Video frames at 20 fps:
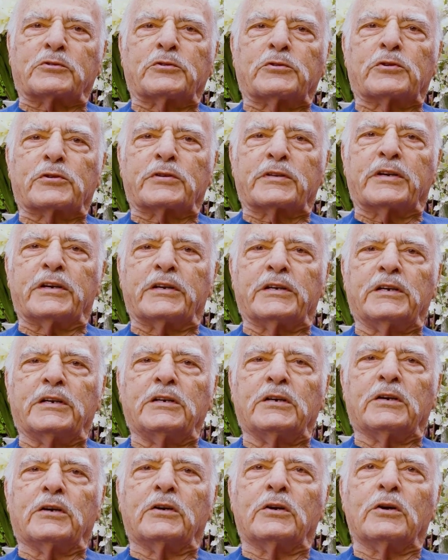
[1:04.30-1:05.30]

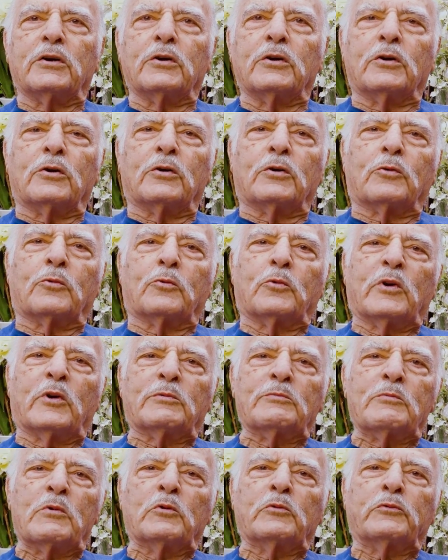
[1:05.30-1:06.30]
Turkey
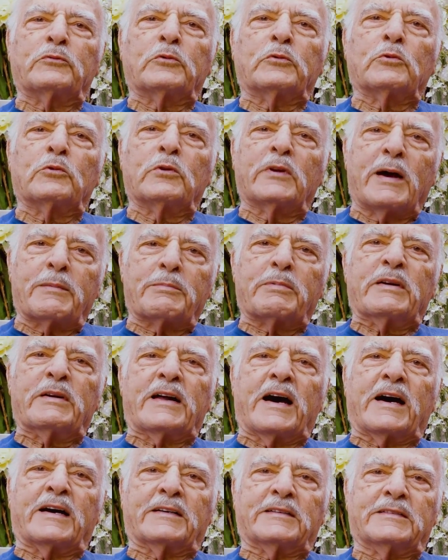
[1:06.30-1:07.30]
we'll move to
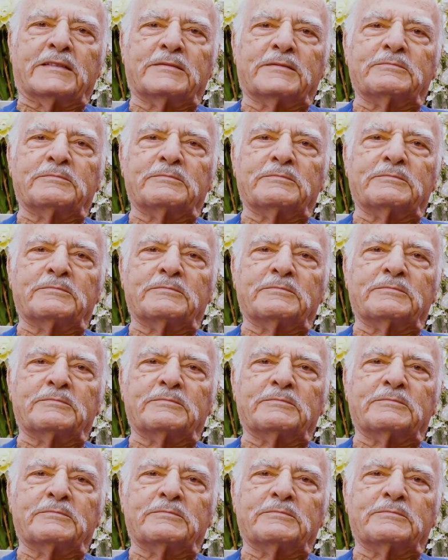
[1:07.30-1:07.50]
Lebanon.